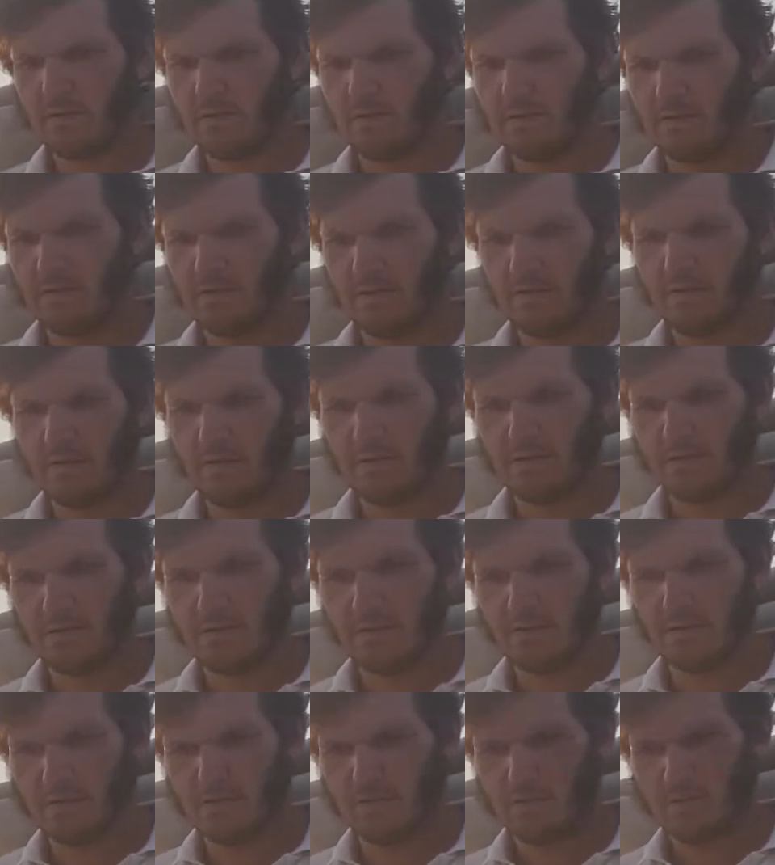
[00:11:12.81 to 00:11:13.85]
a
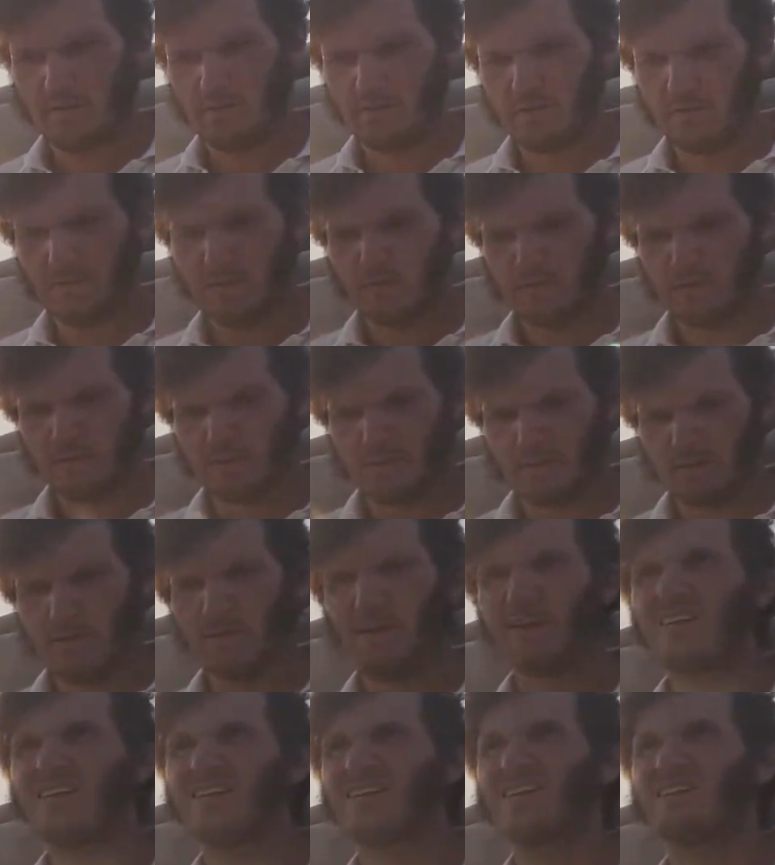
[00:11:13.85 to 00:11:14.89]
charter
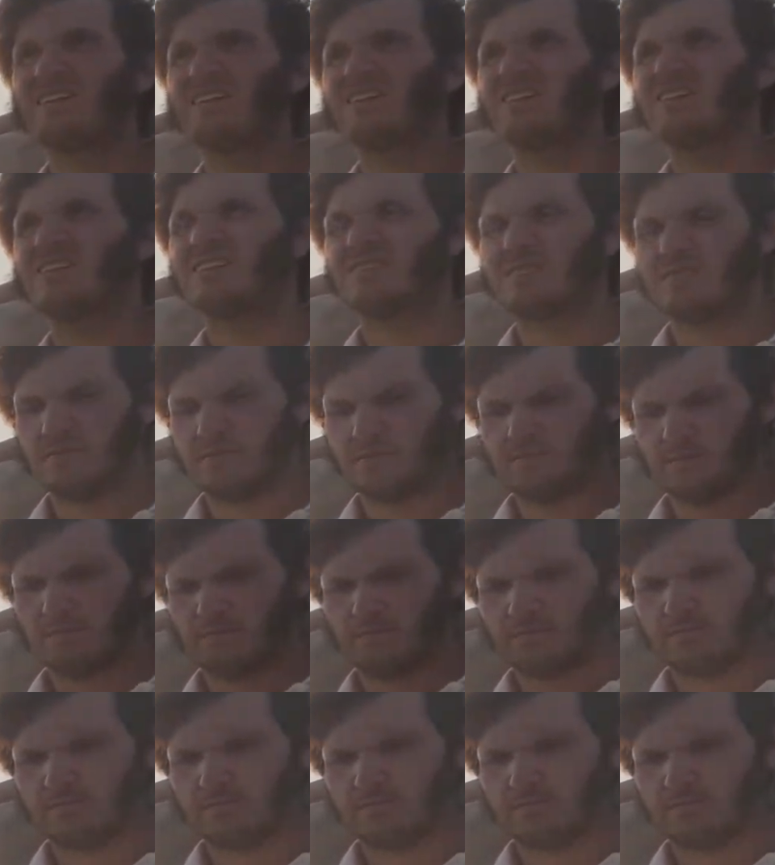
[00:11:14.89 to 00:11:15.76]
sailing school that